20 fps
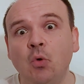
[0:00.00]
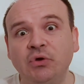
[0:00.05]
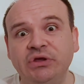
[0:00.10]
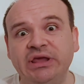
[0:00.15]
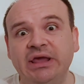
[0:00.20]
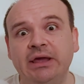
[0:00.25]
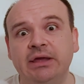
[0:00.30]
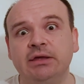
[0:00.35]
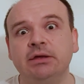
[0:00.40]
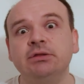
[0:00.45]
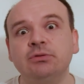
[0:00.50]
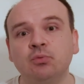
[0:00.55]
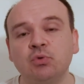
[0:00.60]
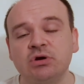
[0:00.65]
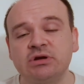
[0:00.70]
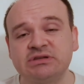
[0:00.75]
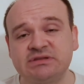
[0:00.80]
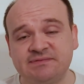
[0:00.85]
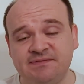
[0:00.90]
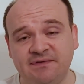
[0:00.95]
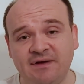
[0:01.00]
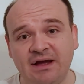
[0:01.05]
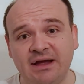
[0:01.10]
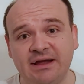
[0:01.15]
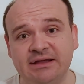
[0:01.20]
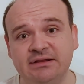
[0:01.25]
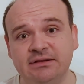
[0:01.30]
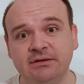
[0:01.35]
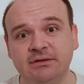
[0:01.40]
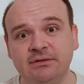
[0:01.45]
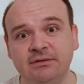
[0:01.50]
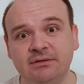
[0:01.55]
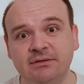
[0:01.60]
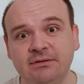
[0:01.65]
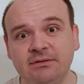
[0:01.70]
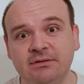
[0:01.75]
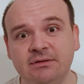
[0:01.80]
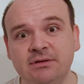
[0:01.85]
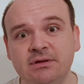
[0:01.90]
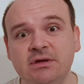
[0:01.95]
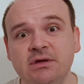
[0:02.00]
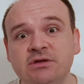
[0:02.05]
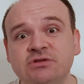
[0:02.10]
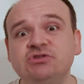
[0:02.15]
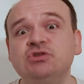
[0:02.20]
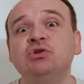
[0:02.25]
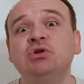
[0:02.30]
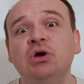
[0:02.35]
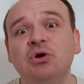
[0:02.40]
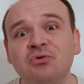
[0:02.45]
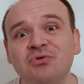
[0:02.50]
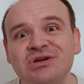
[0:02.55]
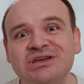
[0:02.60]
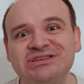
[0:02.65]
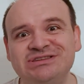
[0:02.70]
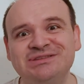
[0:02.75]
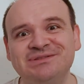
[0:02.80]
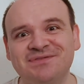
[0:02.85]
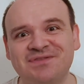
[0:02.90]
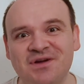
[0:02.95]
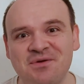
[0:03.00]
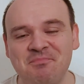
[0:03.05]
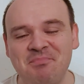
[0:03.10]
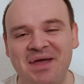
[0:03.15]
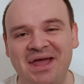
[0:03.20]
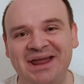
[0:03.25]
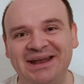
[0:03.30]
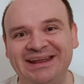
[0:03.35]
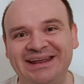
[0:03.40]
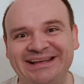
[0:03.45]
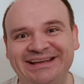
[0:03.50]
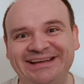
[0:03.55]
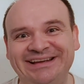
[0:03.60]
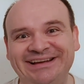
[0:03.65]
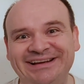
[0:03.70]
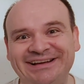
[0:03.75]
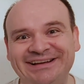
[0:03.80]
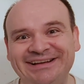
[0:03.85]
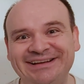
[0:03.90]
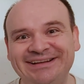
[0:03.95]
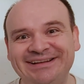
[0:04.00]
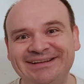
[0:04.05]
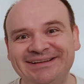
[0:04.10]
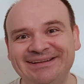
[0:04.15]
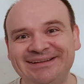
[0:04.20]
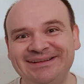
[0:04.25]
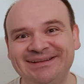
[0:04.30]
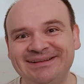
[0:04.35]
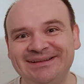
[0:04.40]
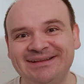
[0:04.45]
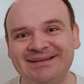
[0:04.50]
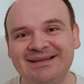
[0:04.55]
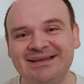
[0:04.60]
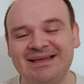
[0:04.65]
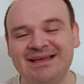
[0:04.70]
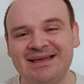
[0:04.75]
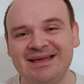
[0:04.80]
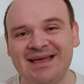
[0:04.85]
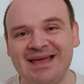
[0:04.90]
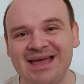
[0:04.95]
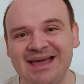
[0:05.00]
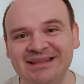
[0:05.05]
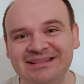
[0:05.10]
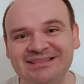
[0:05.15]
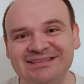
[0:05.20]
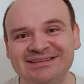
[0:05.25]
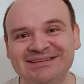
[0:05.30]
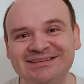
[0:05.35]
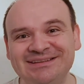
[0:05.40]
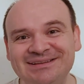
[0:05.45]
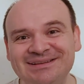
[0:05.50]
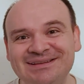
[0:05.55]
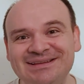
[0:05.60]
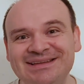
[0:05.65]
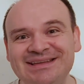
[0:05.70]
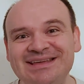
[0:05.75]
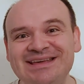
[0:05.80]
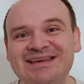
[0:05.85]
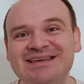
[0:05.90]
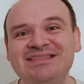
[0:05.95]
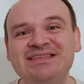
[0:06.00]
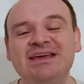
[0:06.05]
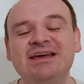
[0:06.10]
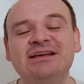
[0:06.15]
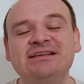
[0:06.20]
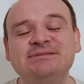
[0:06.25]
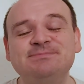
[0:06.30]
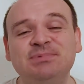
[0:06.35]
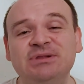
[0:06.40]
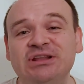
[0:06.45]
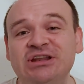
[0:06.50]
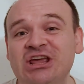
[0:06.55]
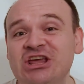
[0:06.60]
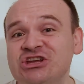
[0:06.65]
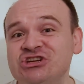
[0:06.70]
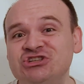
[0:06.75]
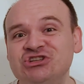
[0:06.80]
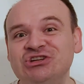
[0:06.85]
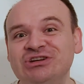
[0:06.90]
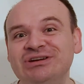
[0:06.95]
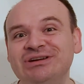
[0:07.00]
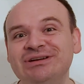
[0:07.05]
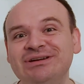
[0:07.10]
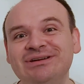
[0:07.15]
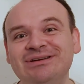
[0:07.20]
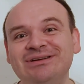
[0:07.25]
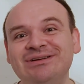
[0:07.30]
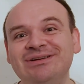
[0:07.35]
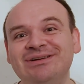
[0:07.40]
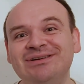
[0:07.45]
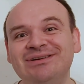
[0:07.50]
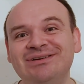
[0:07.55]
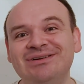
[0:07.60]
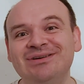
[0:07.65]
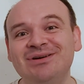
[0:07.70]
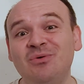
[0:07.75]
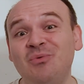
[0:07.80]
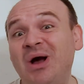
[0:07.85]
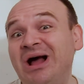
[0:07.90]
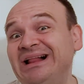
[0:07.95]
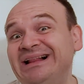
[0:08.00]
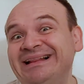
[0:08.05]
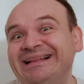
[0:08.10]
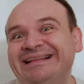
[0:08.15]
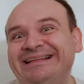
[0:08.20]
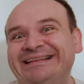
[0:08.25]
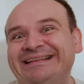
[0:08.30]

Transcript: okay, it works fine. So no reason for panic. And the explanation, well,